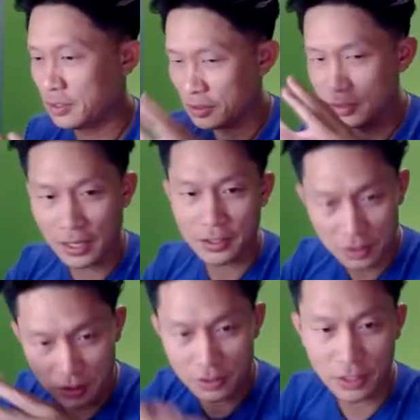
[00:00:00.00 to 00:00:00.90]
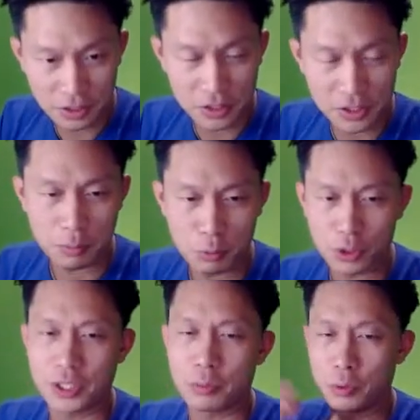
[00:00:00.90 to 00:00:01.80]
not like this type of
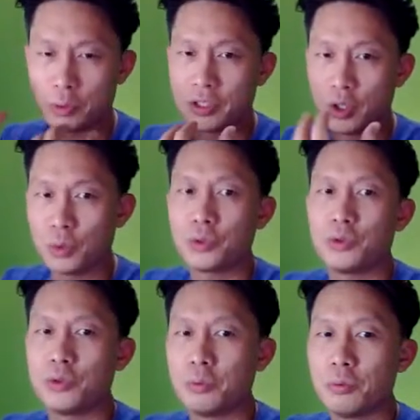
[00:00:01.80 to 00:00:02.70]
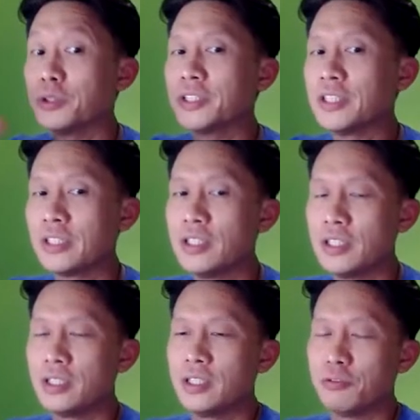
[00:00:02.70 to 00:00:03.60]
workshop where we go through building
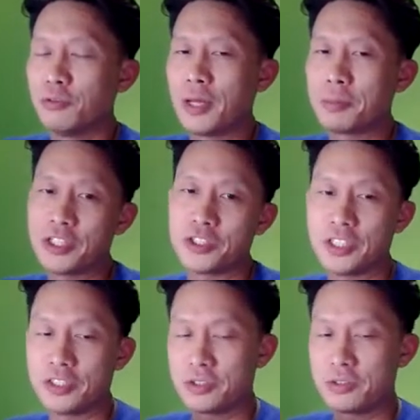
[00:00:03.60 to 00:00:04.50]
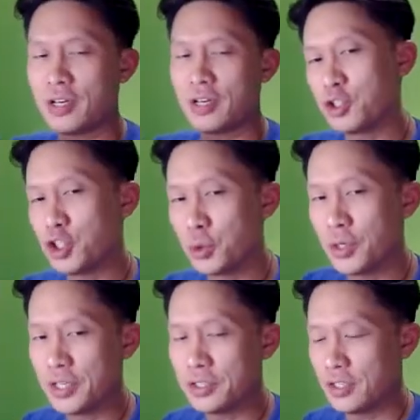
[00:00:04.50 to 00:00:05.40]
a full application. It's kind of a
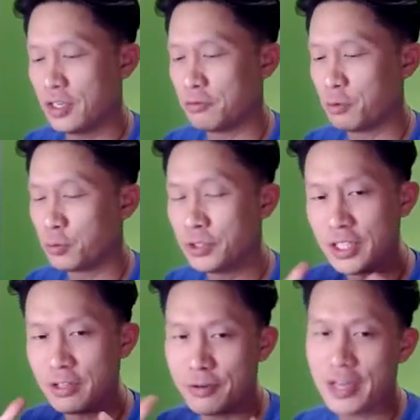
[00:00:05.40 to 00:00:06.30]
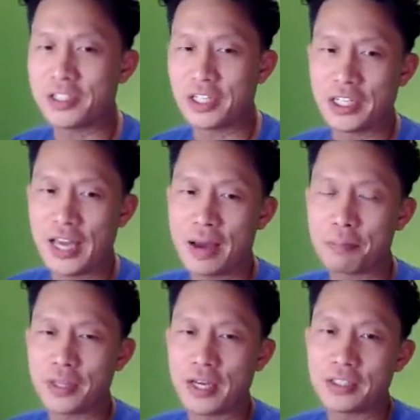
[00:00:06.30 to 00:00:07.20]
showcase of a really fascinating app
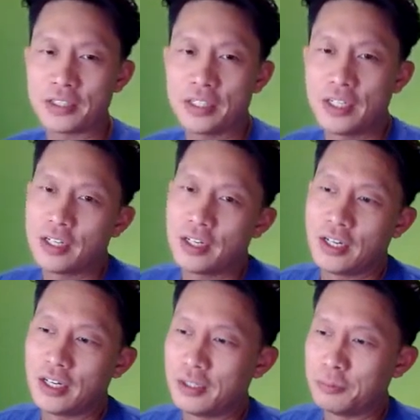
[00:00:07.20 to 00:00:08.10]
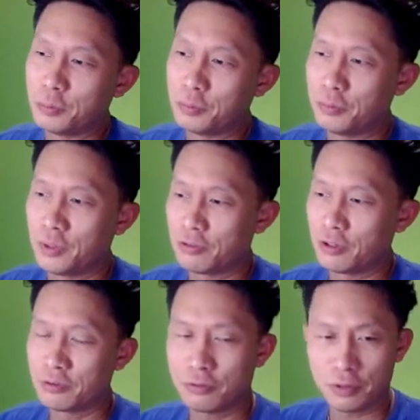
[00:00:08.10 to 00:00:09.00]
that one of
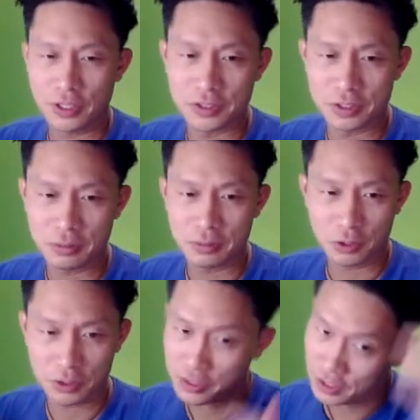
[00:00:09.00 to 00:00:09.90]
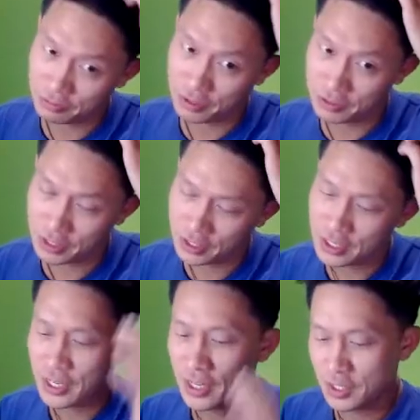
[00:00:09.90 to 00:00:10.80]
our friends and partners have done.
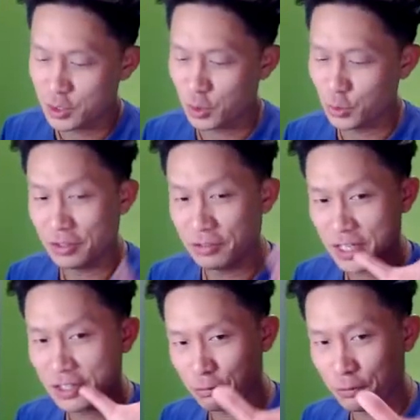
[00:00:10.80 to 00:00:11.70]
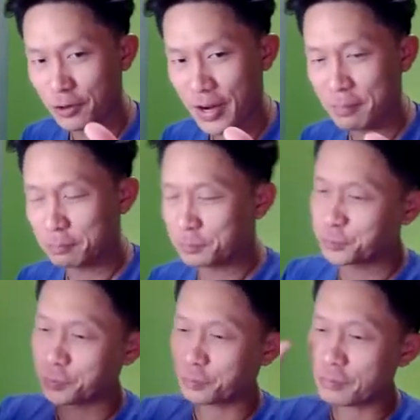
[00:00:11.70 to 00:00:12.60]
So they've taken a Flutter app
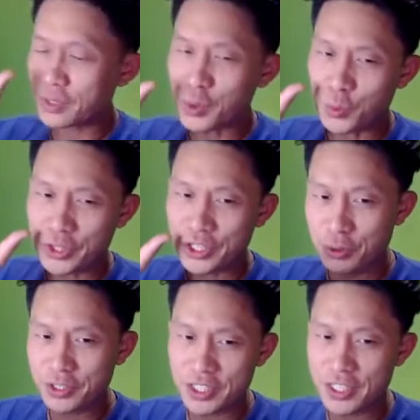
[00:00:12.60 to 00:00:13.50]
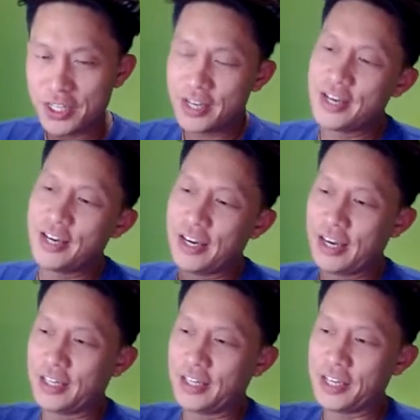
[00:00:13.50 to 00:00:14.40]
with Unity
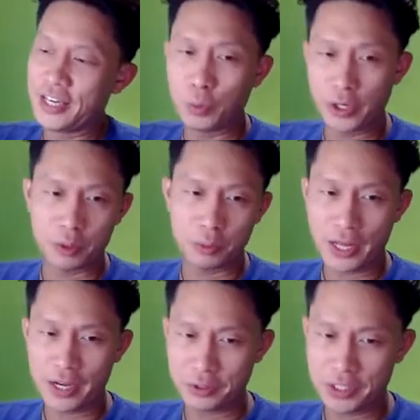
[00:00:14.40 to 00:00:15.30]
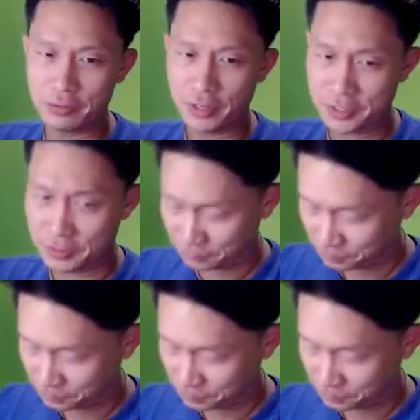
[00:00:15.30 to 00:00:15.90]
and a wearable IoT device